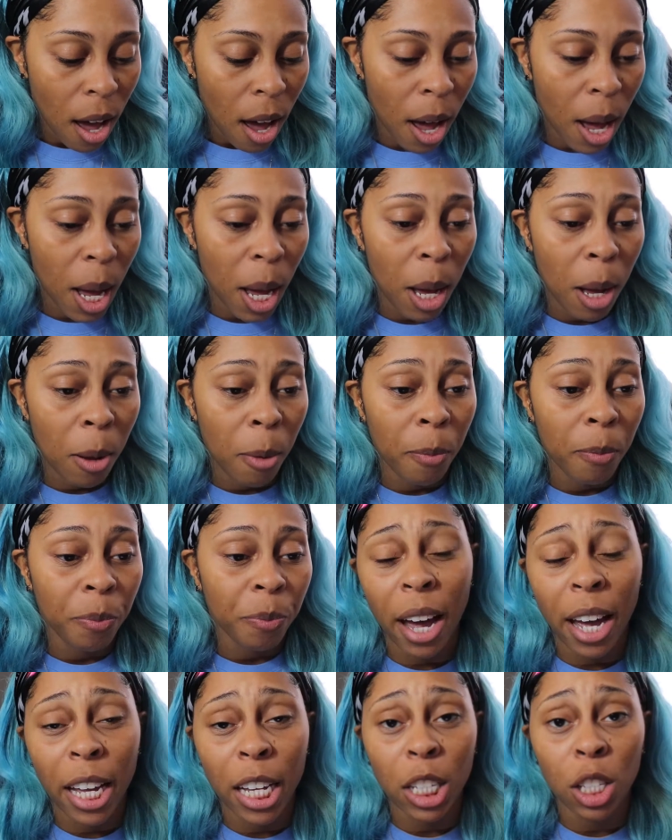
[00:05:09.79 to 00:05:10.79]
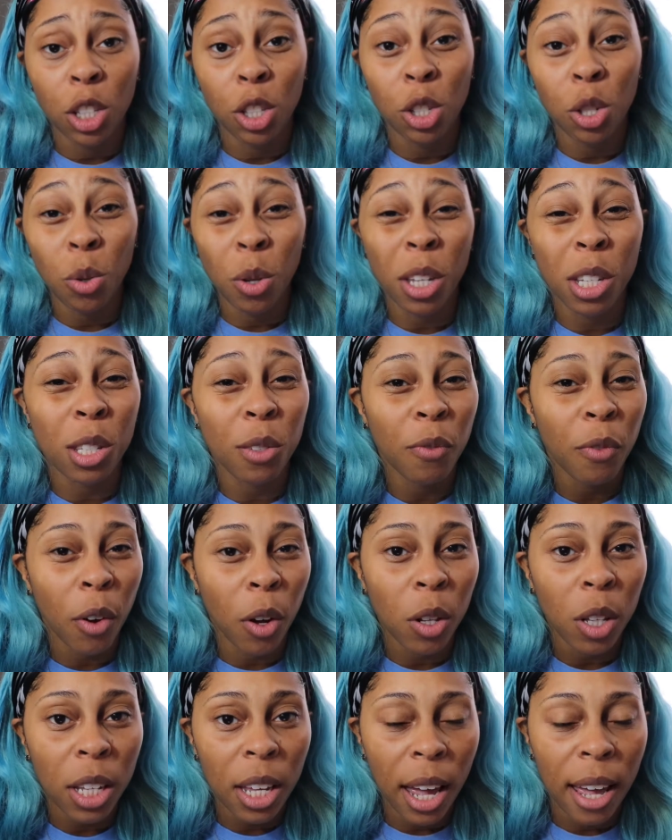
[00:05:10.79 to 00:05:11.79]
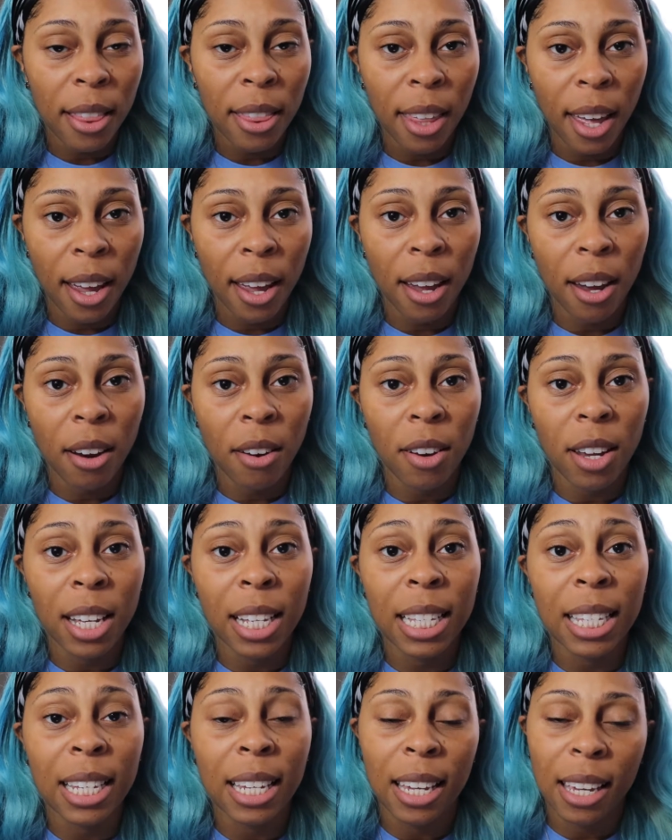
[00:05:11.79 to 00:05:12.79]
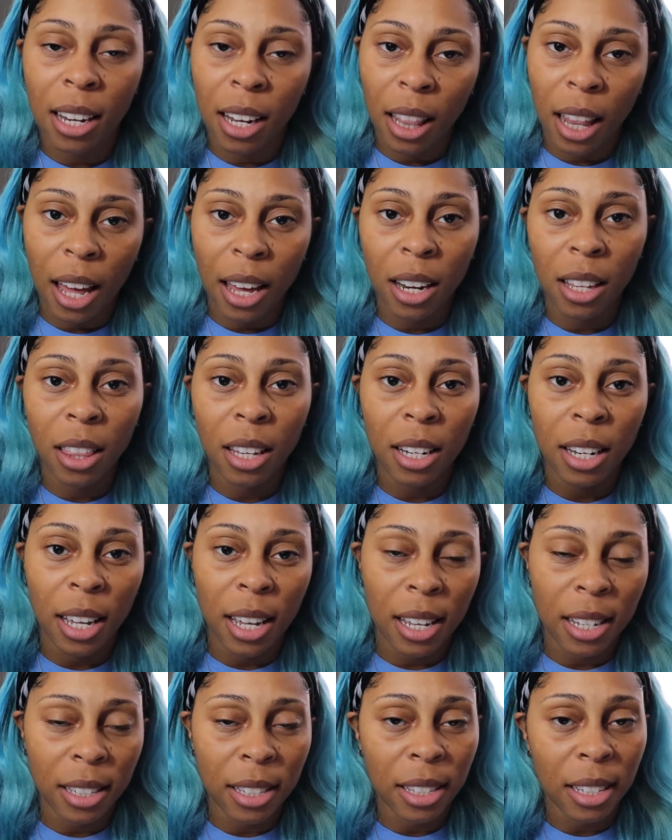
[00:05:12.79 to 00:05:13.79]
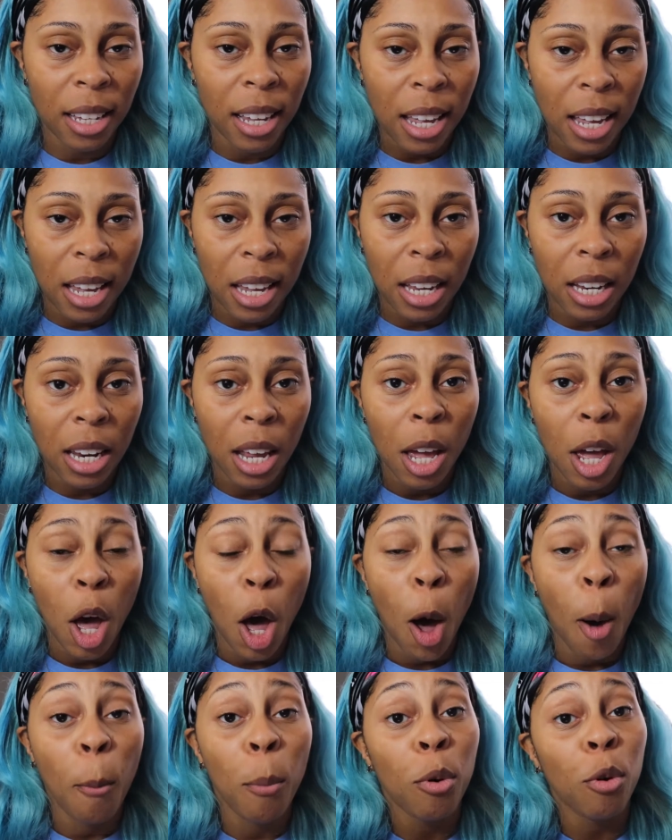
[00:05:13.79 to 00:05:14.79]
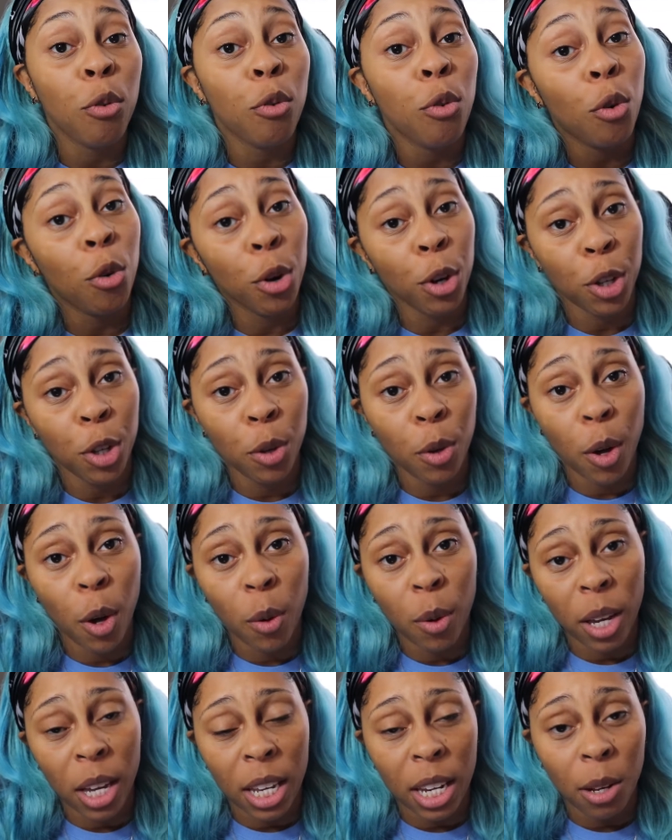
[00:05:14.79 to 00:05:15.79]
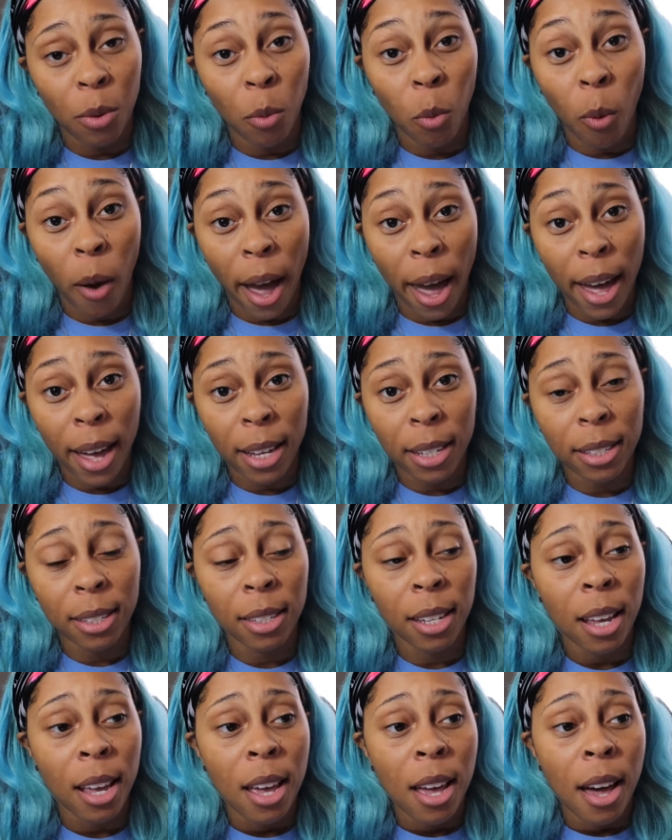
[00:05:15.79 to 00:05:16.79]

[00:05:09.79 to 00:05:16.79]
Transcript: Is to exfoliate that area to get a lot of the dead skin before you go get it waxed.